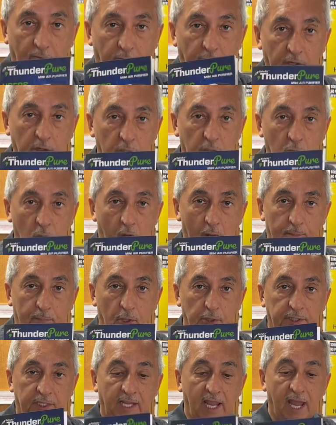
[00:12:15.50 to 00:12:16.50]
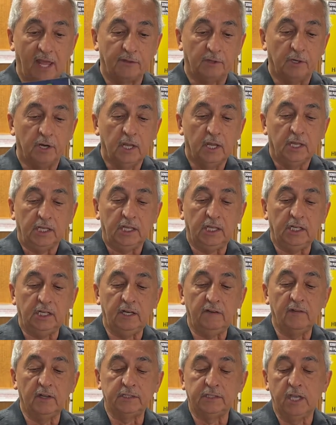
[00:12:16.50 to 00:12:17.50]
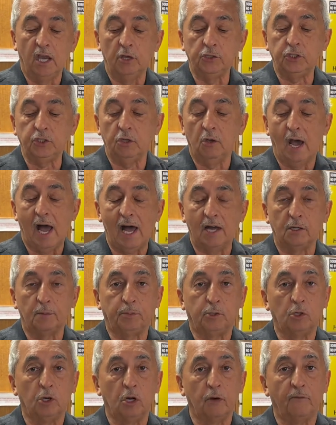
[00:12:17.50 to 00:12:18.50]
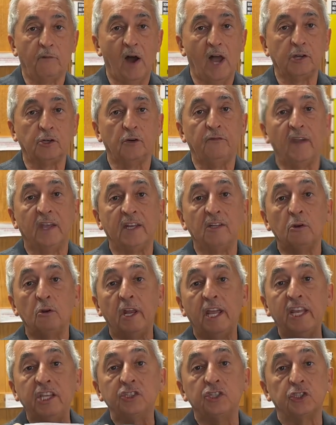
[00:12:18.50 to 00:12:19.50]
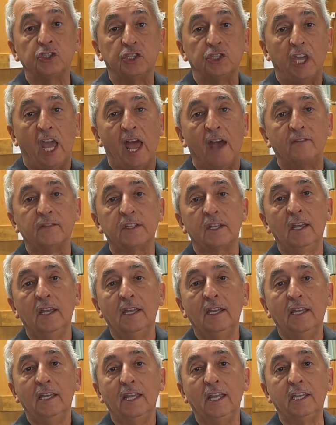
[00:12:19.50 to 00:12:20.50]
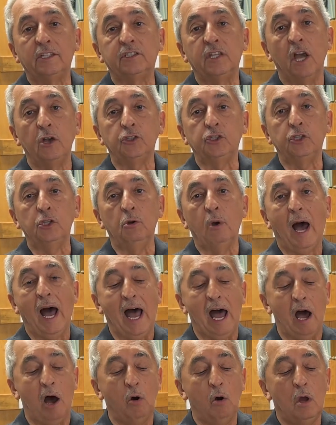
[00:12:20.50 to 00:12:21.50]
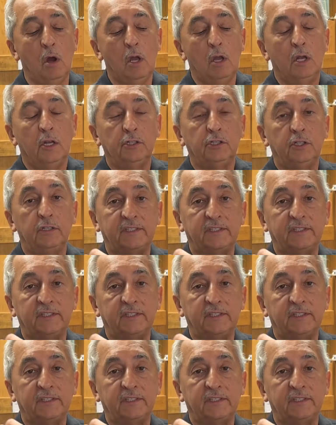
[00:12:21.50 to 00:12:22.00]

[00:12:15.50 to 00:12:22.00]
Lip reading: Very well put together. It even tells you how to purify your ventilation shafts. It tells you how to